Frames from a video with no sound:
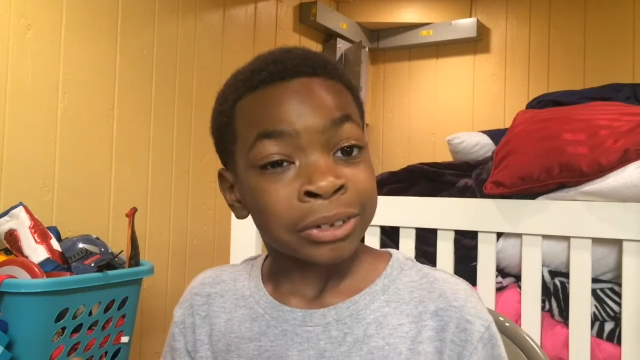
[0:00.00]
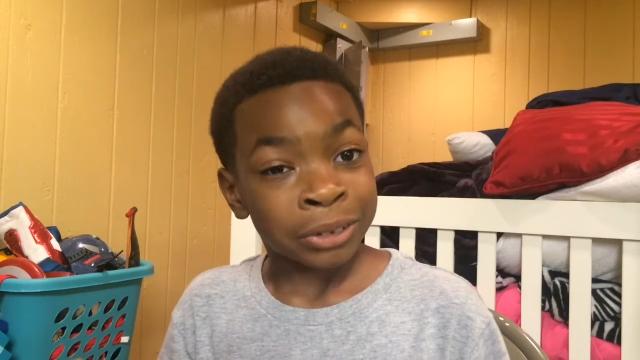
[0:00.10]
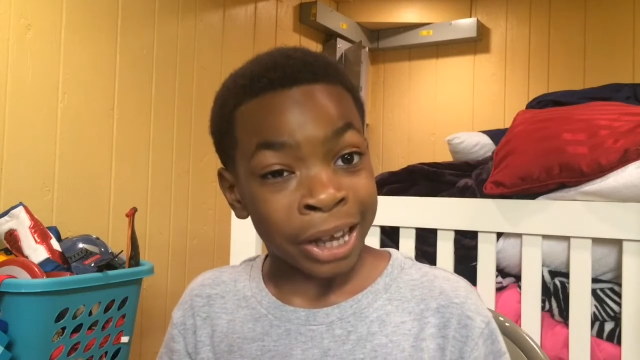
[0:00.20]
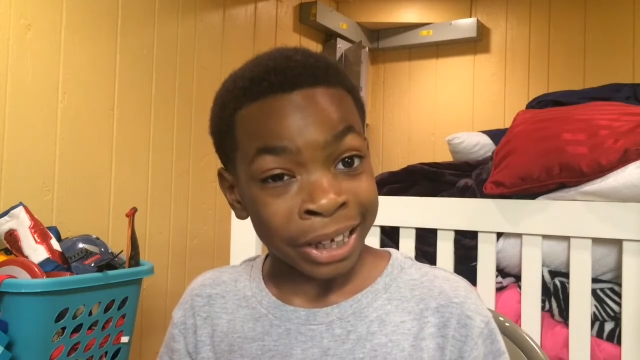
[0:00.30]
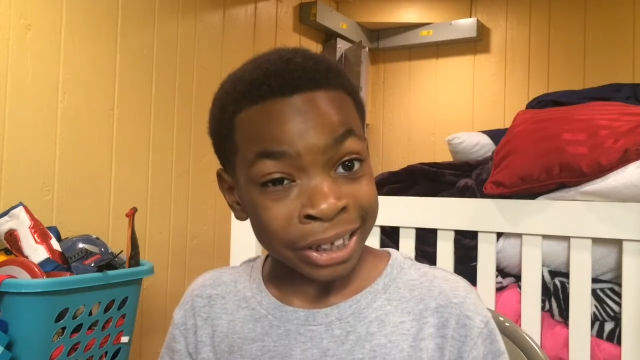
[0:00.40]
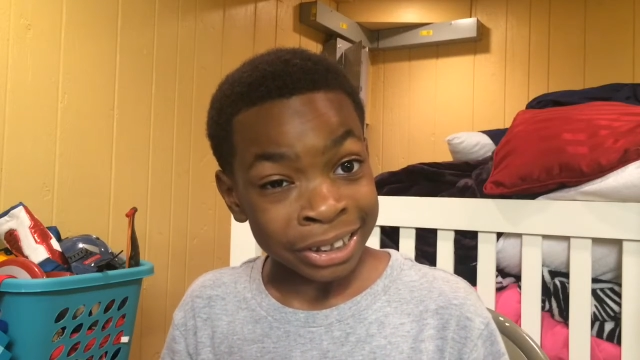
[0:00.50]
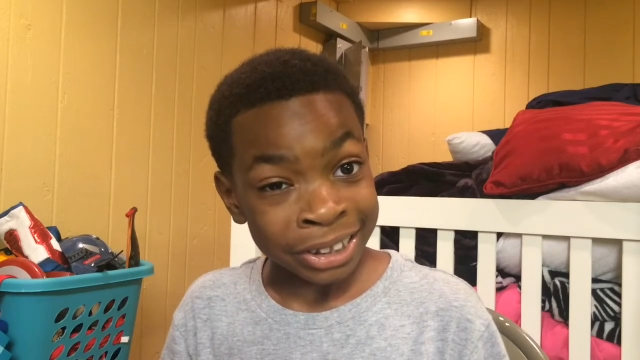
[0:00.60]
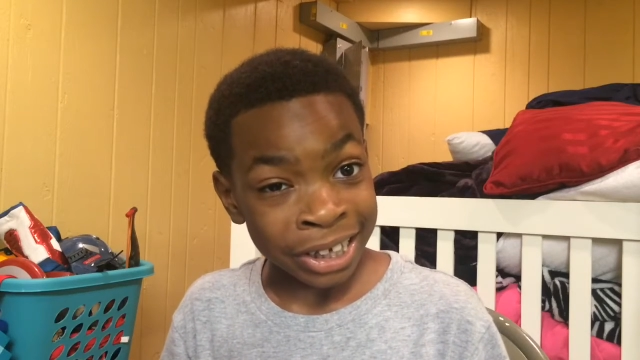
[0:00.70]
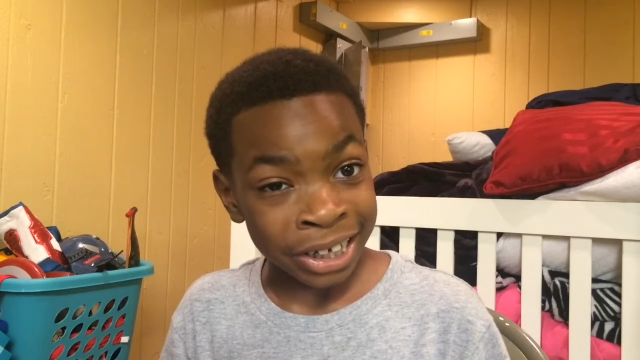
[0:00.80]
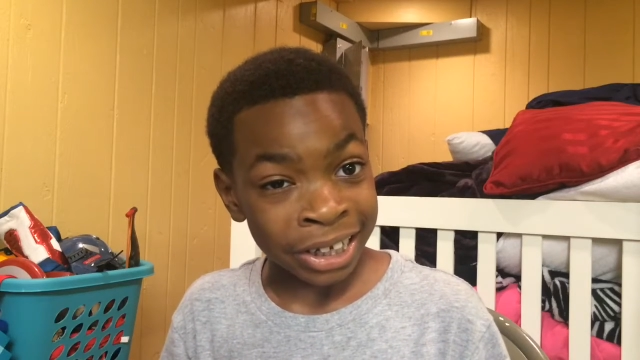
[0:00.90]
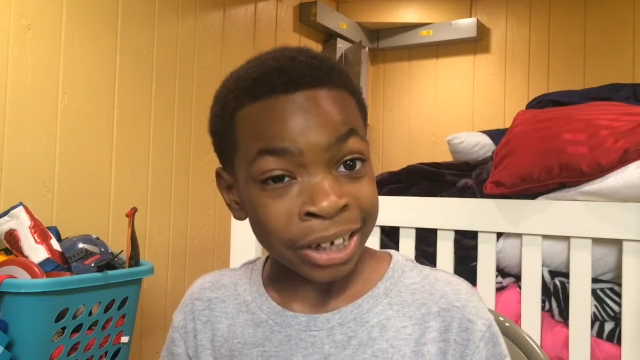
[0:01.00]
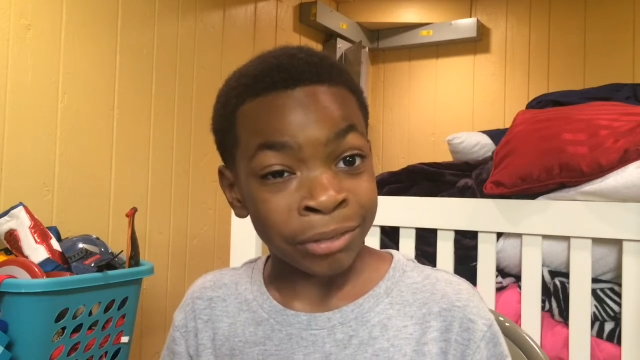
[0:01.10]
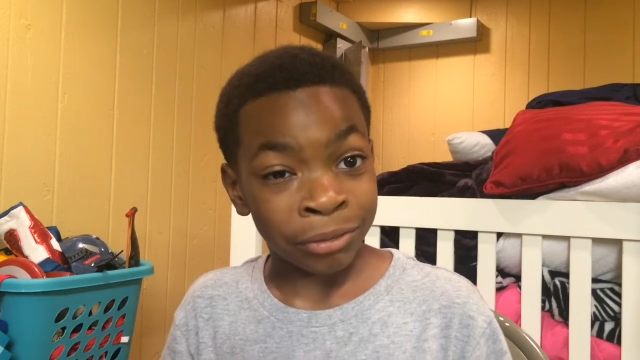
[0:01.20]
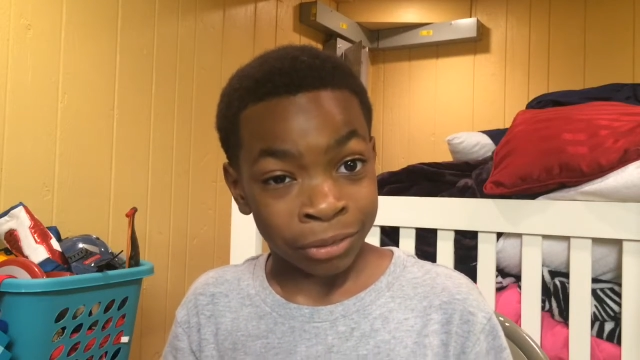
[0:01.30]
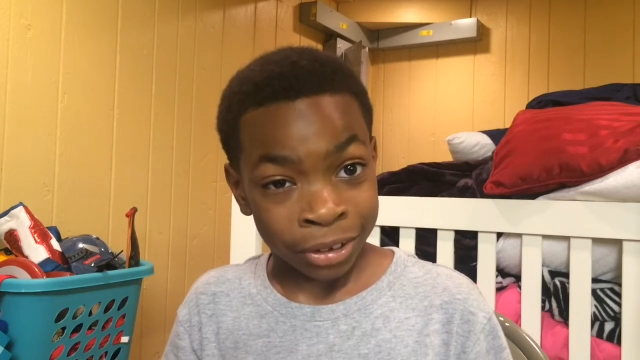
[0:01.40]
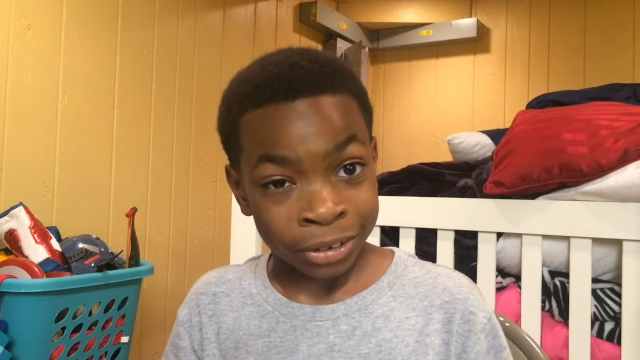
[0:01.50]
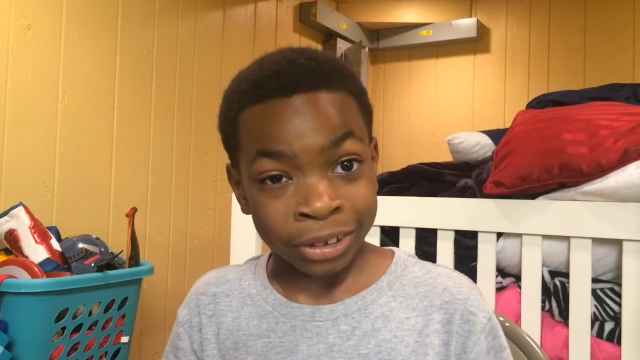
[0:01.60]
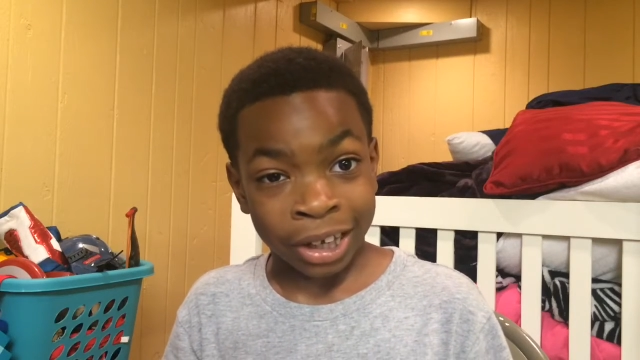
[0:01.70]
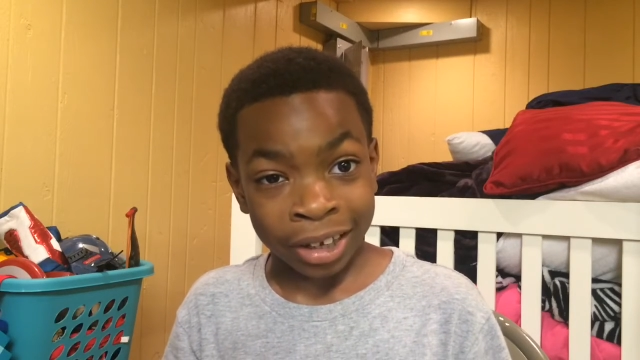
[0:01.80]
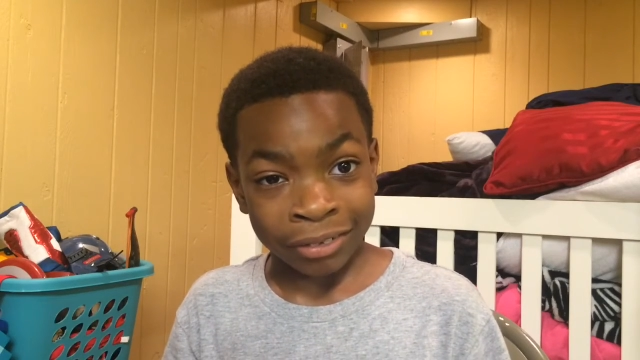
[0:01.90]
Dragon City, and Real
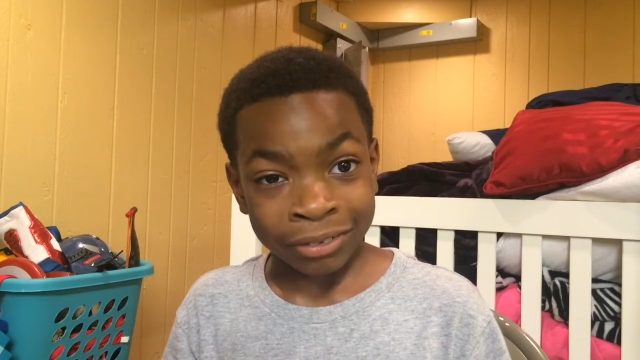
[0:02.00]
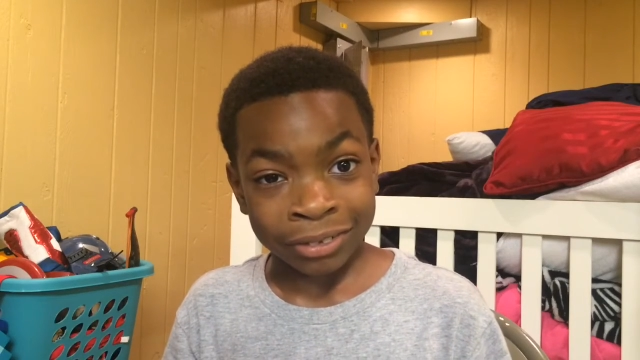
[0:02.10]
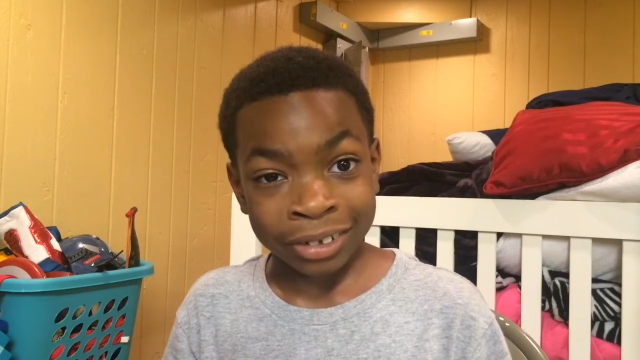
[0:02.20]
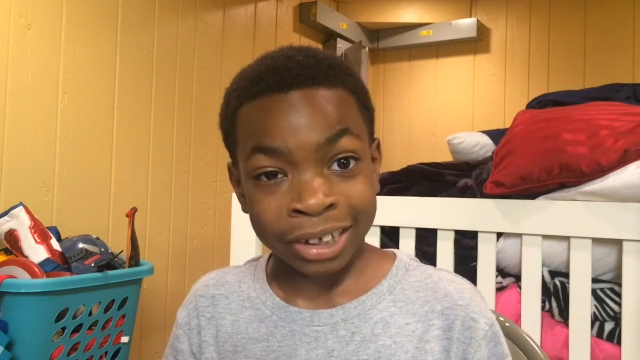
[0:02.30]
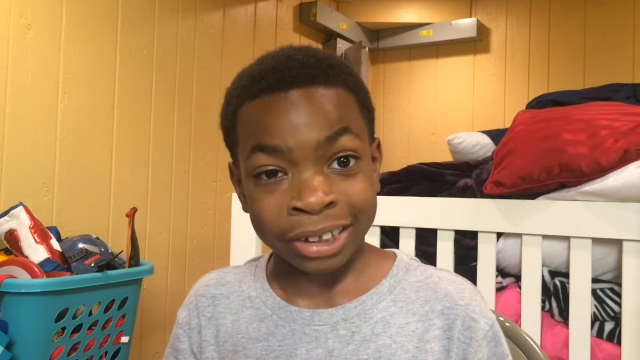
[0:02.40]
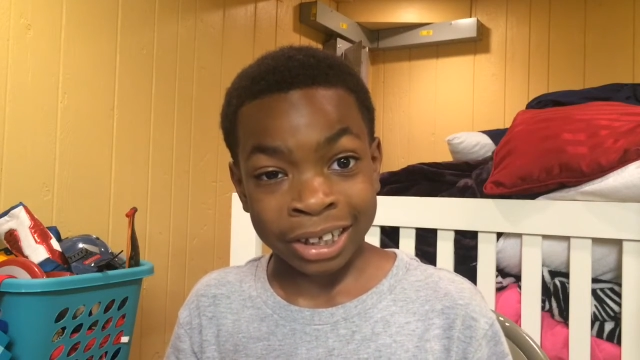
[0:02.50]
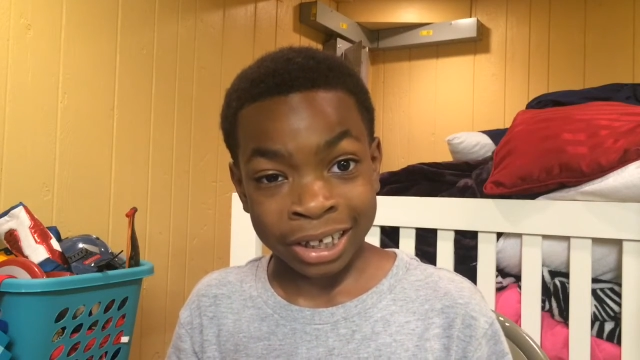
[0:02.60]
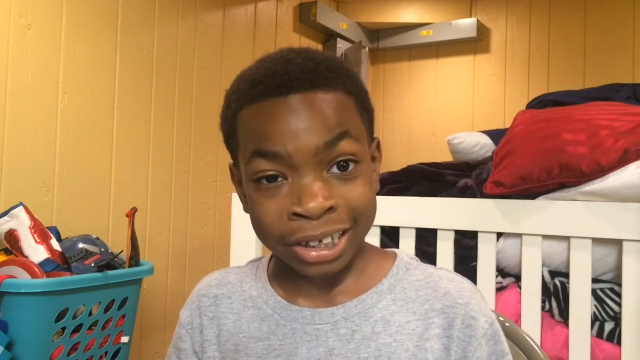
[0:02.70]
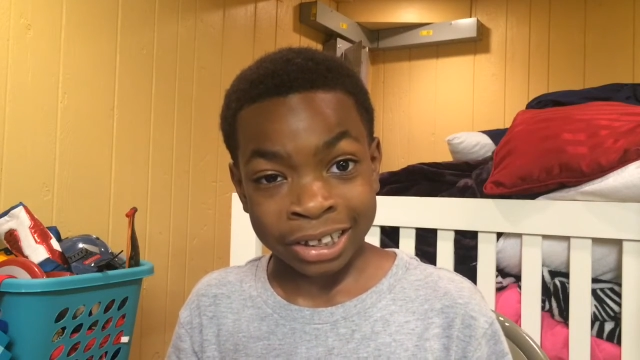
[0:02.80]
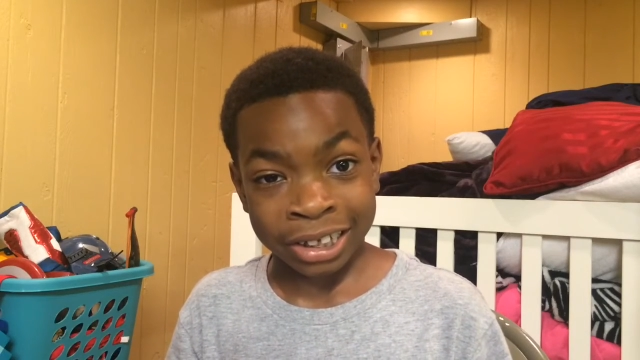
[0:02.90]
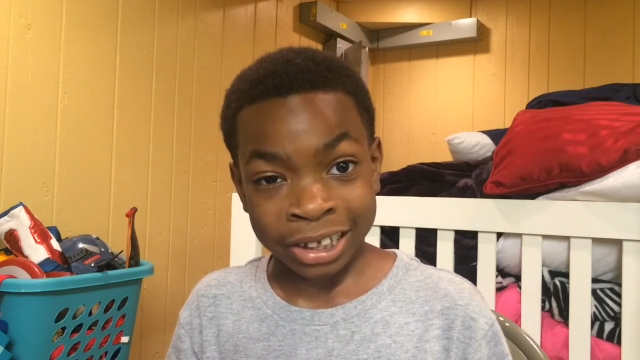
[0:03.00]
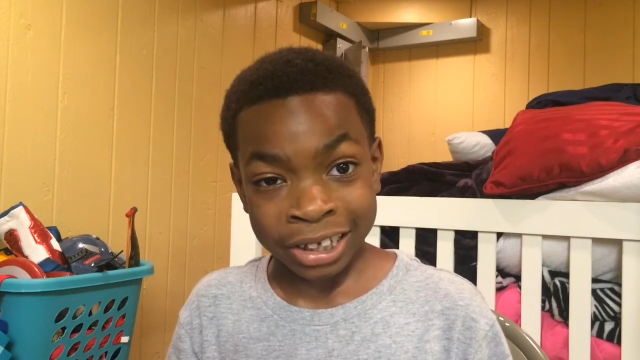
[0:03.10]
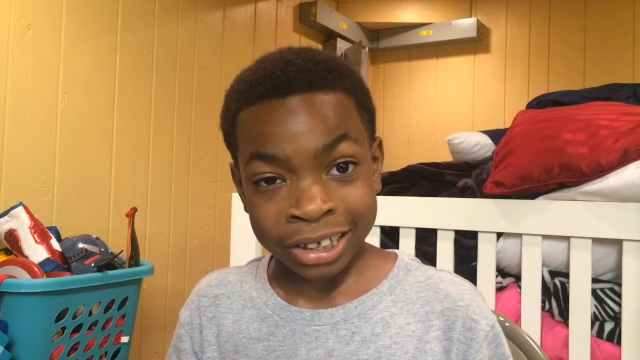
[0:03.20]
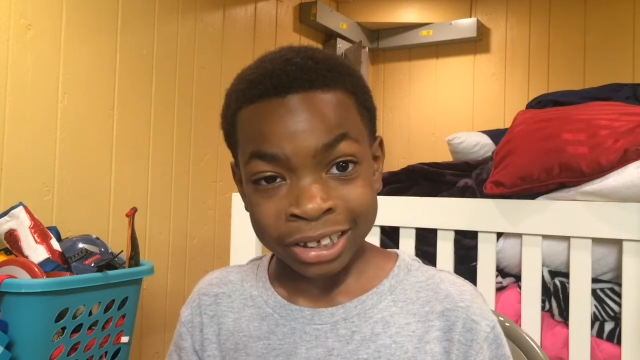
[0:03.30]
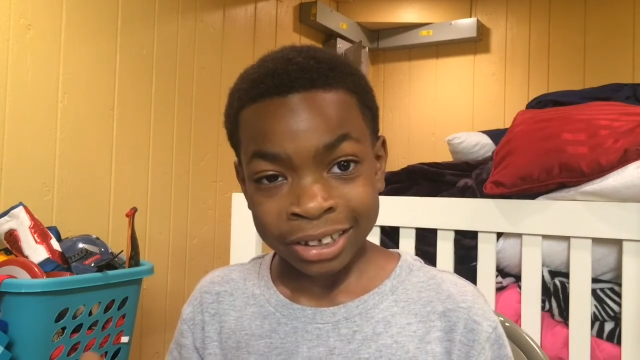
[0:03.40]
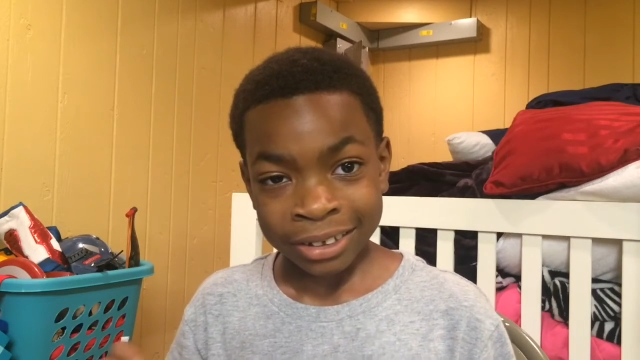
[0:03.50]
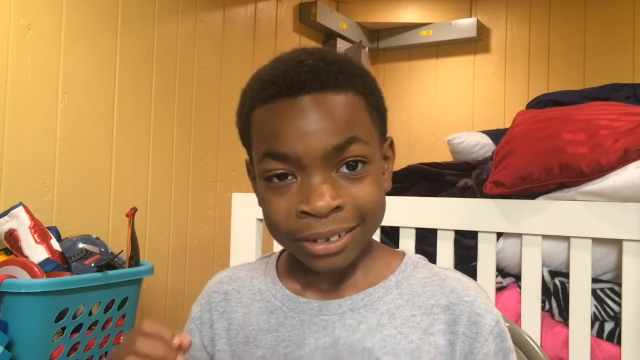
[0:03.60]
Life. Let's get into this.